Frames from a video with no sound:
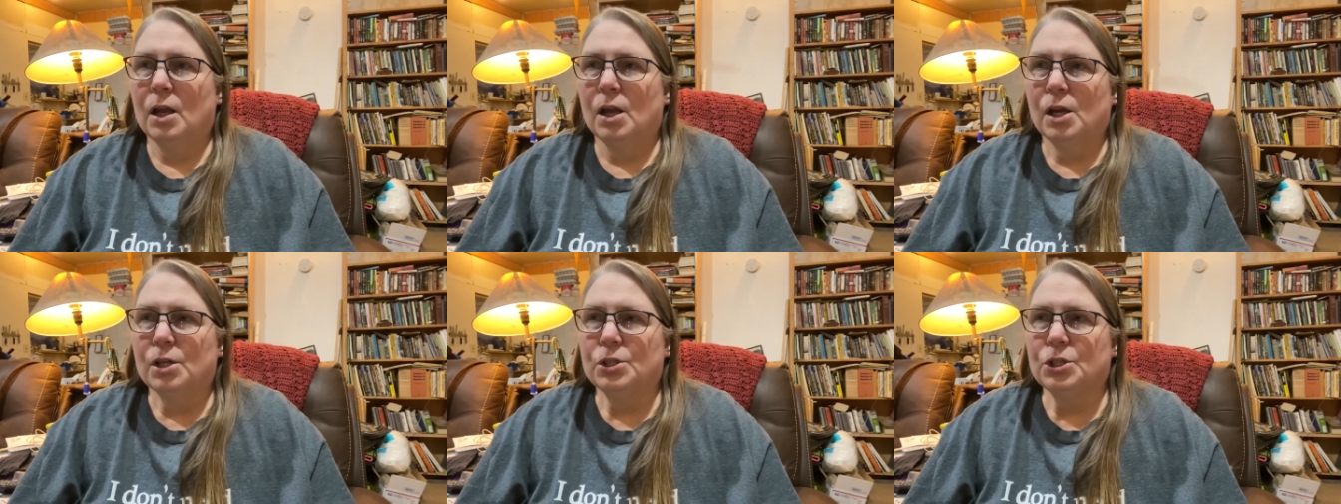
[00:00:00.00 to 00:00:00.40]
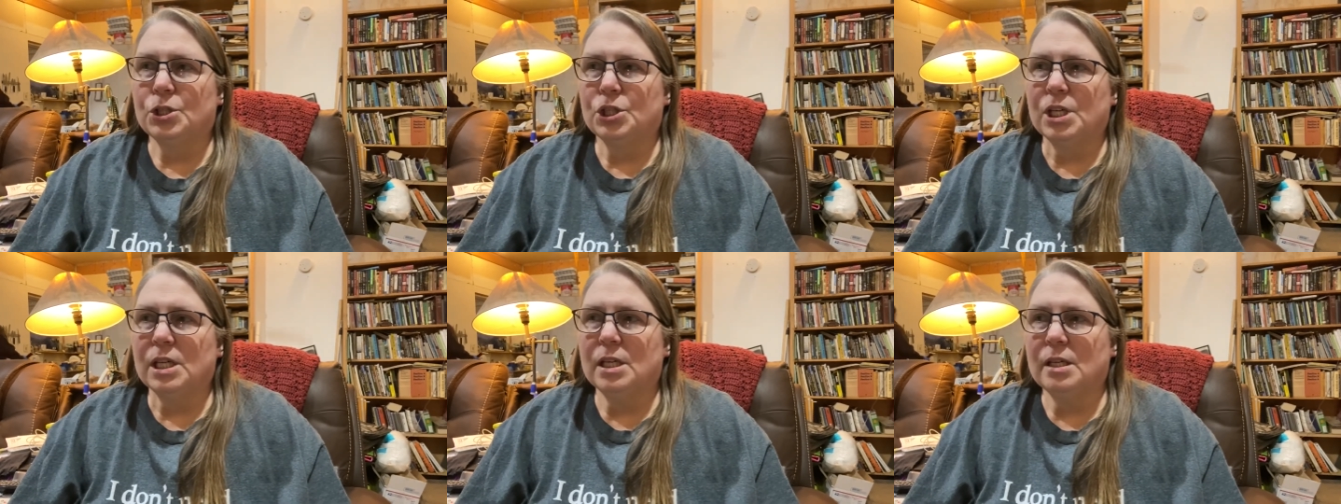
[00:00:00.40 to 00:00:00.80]

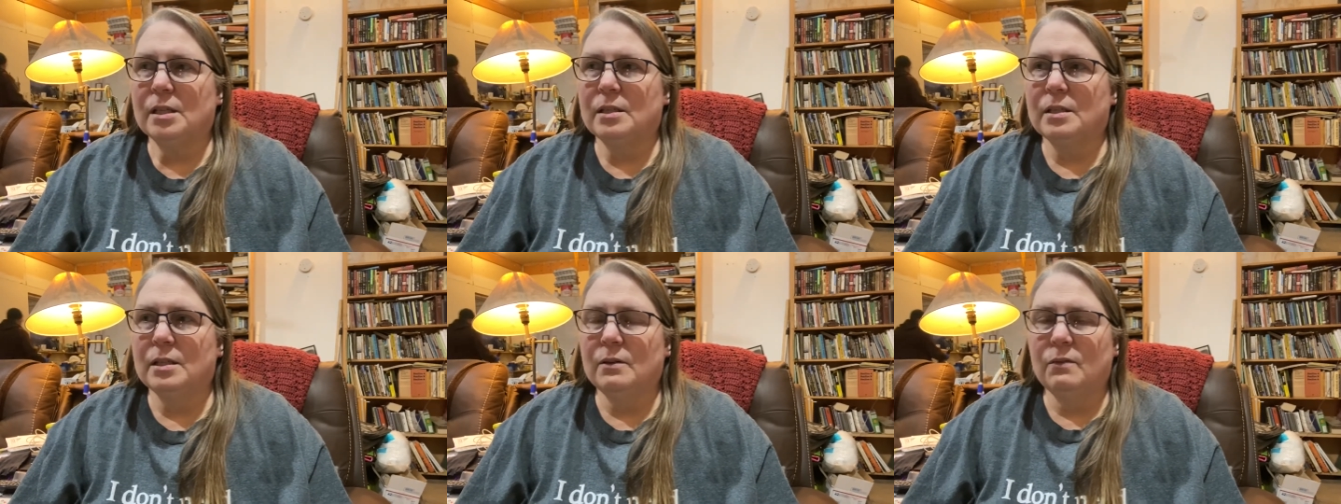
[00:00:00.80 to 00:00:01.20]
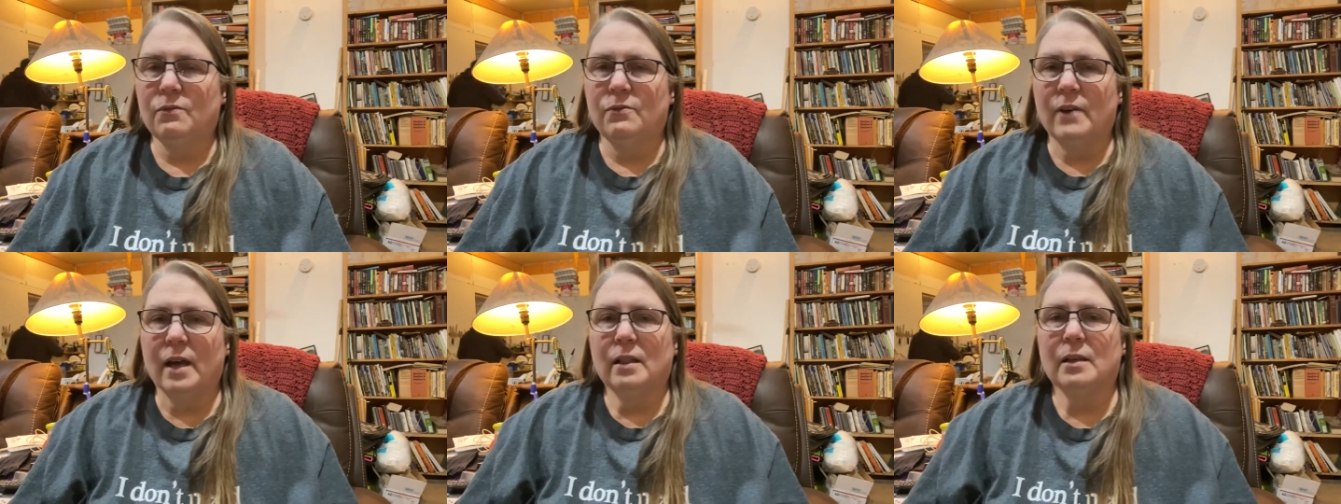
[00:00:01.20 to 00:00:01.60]
she
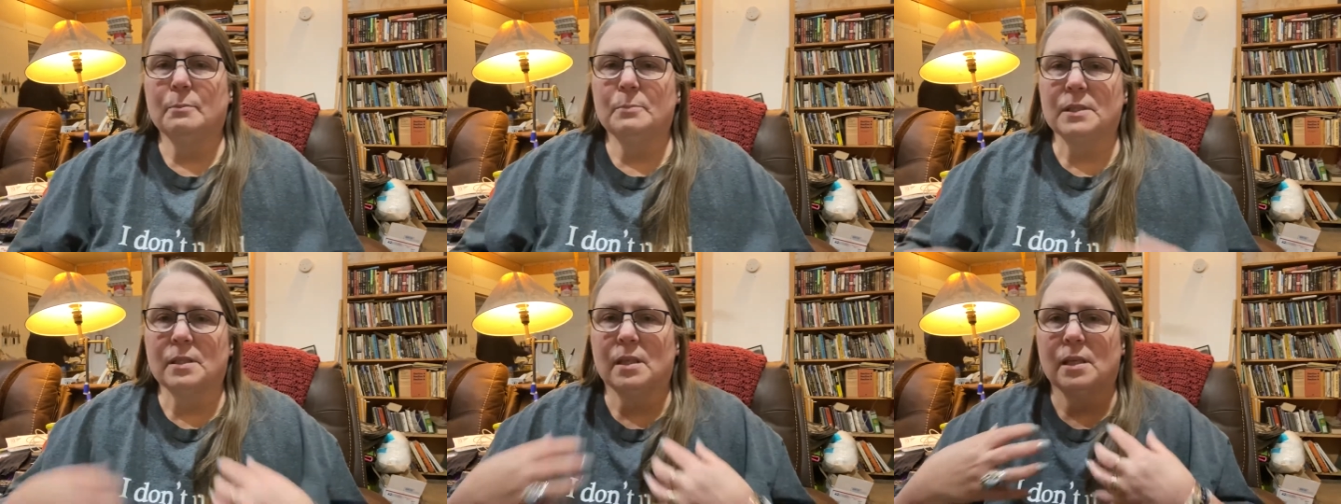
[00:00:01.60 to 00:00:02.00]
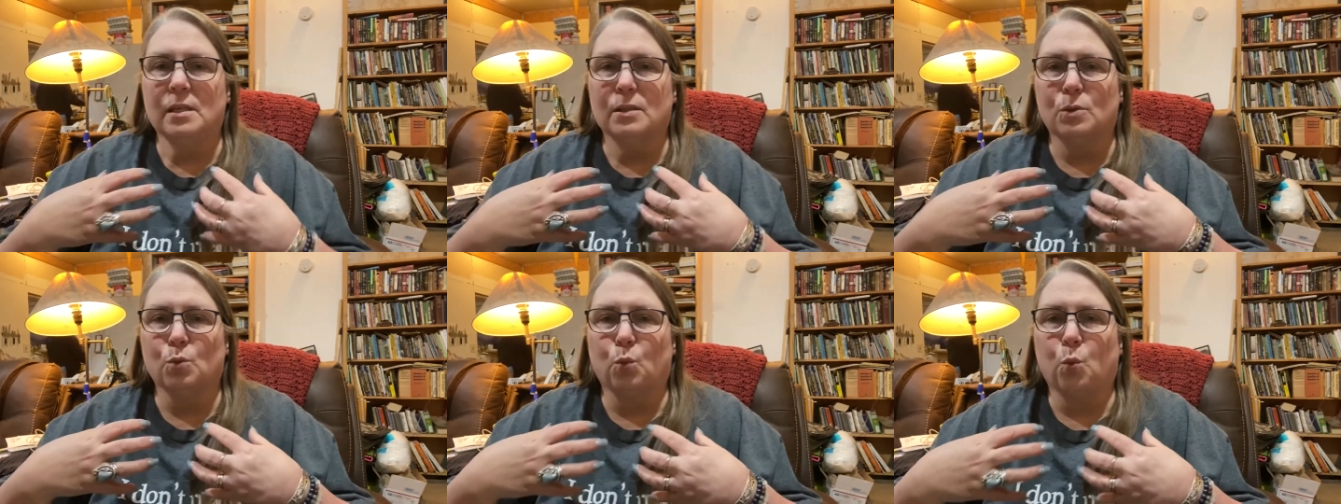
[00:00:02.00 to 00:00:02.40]
develops
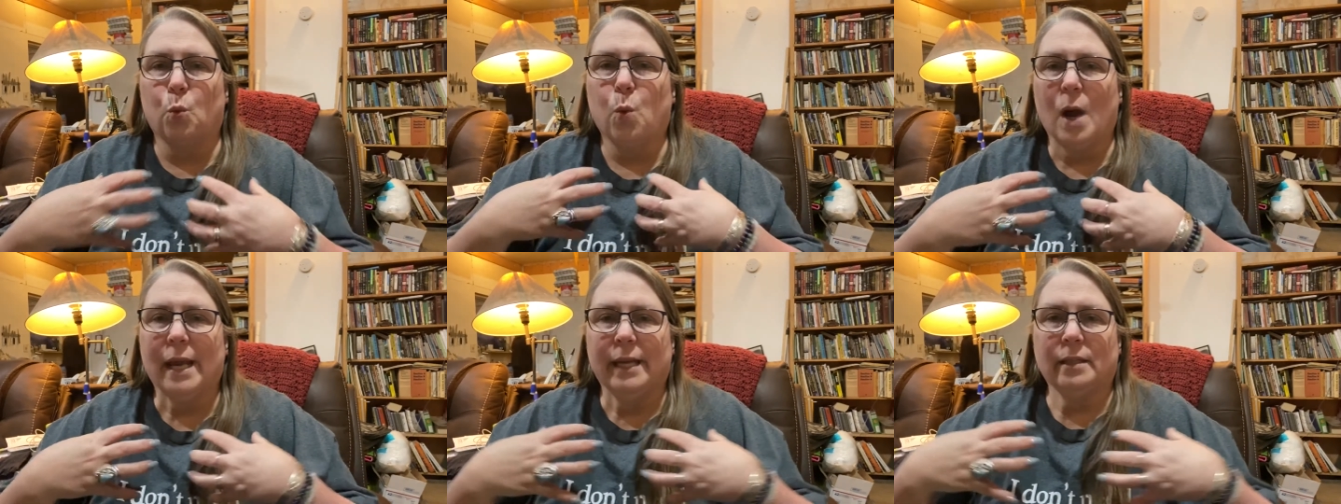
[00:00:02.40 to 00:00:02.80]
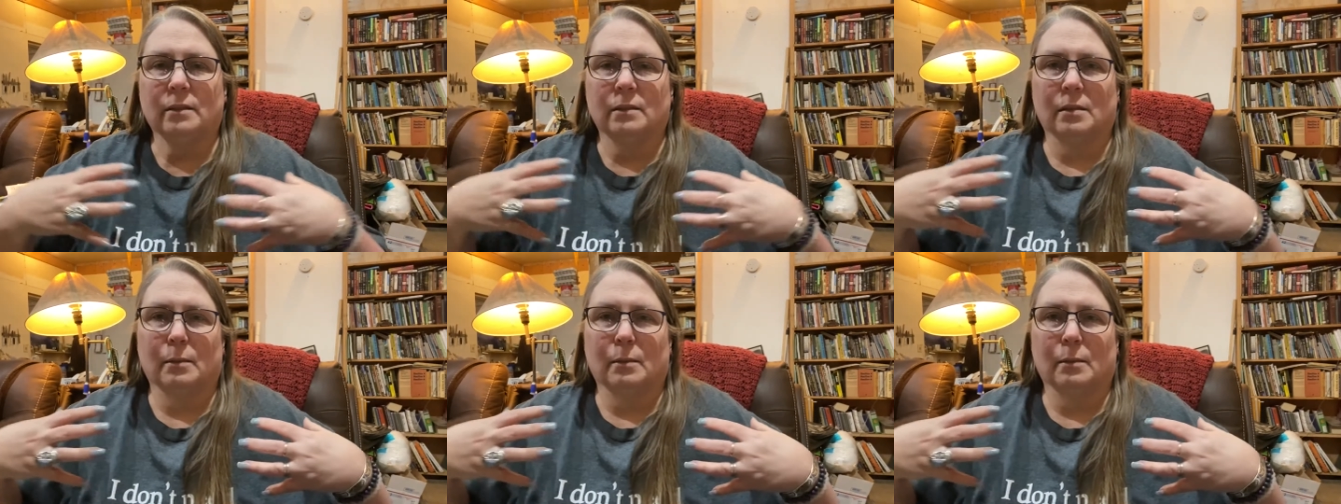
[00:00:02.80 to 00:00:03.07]
these white